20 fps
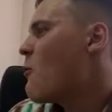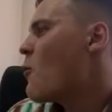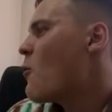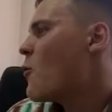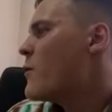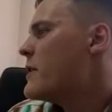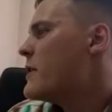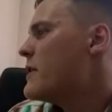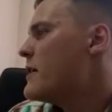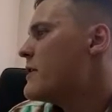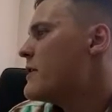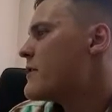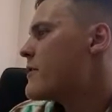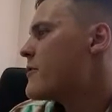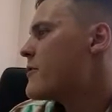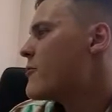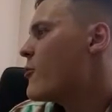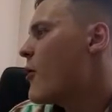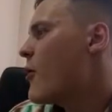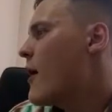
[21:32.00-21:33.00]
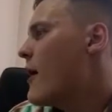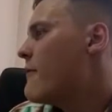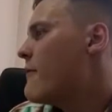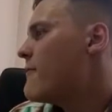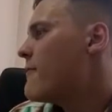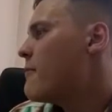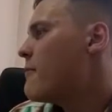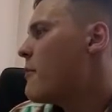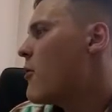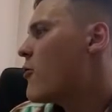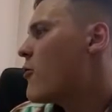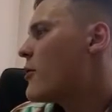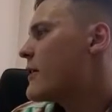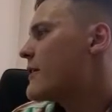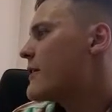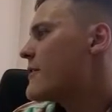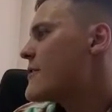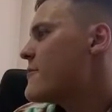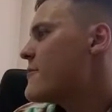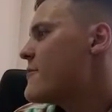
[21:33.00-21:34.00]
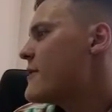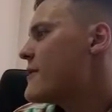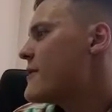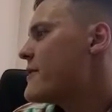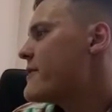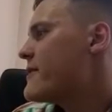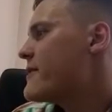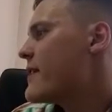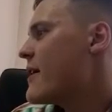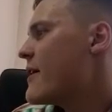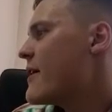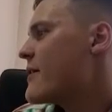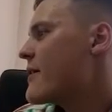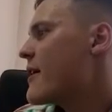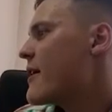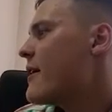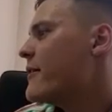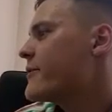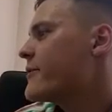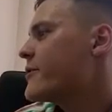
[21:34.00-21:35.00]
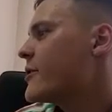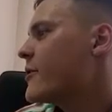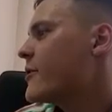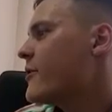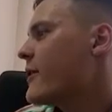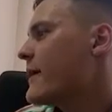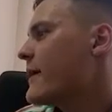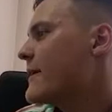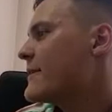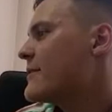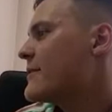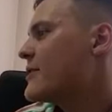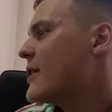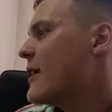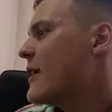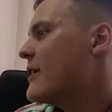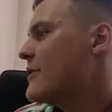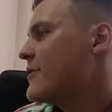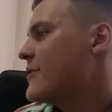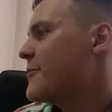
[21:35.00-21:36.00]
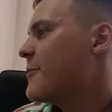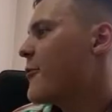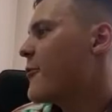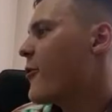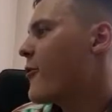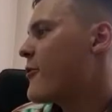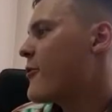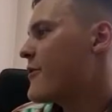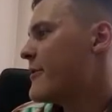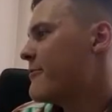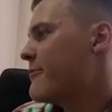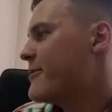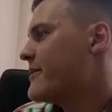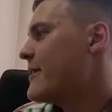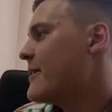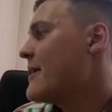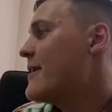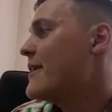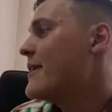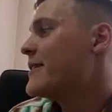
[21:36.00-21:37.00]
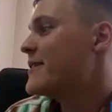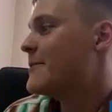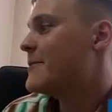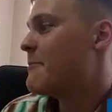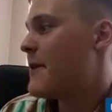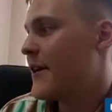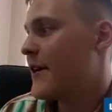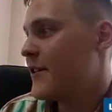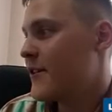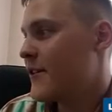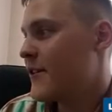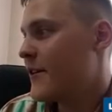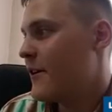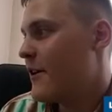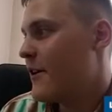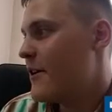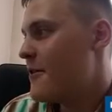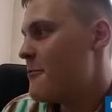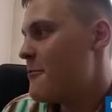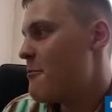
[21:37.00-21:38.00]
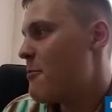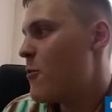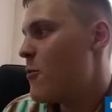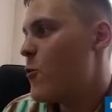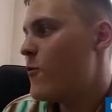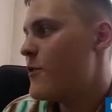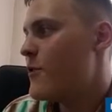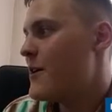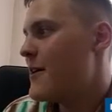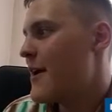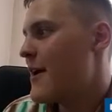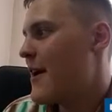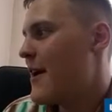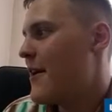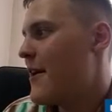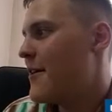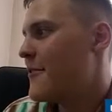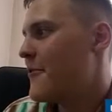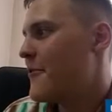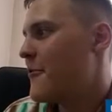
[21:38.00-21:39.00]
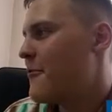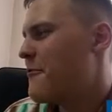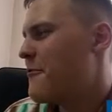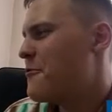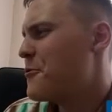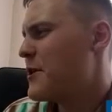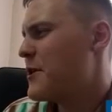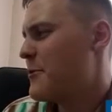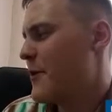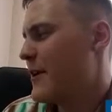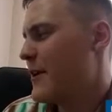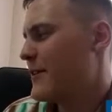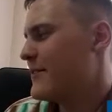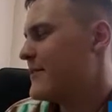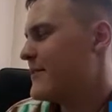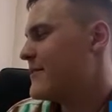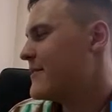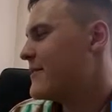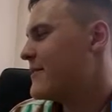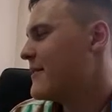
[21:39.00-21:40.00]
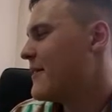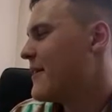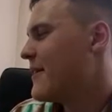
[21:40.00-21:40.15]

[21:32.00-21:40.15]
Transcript: We need to have more activities and cultural exchange programs, especially movie and food events.